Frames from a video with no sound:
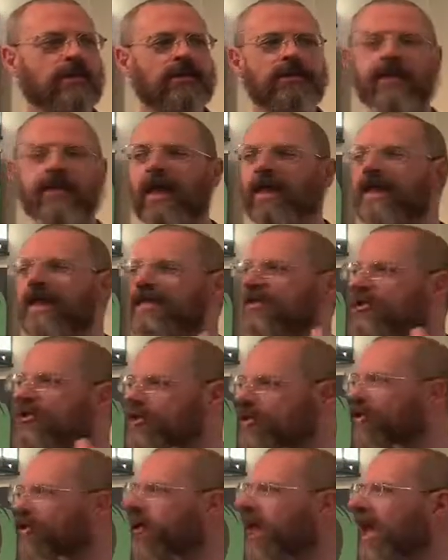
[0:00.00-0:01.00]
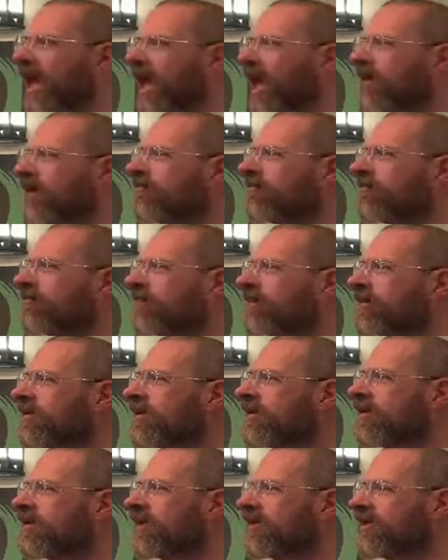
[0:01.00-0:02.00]
that he should have.
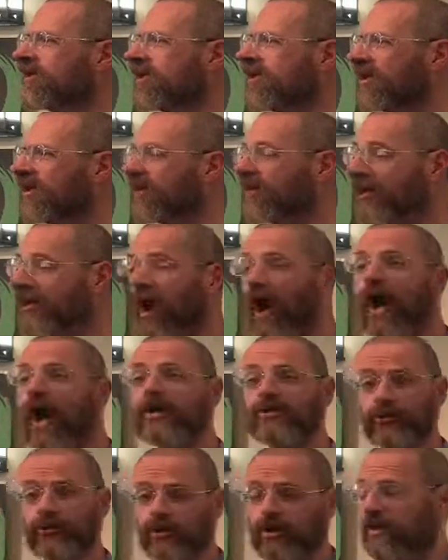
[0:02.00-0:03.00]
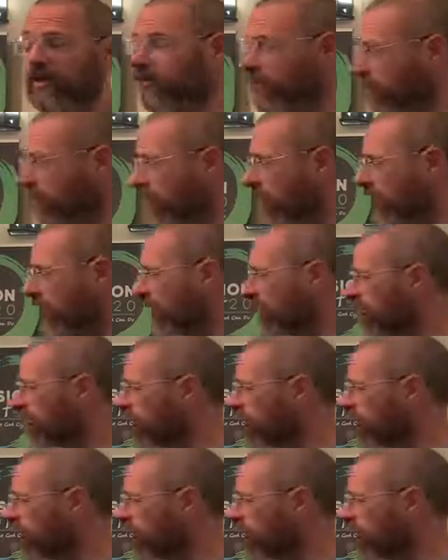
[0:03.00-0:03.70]
God treated her well.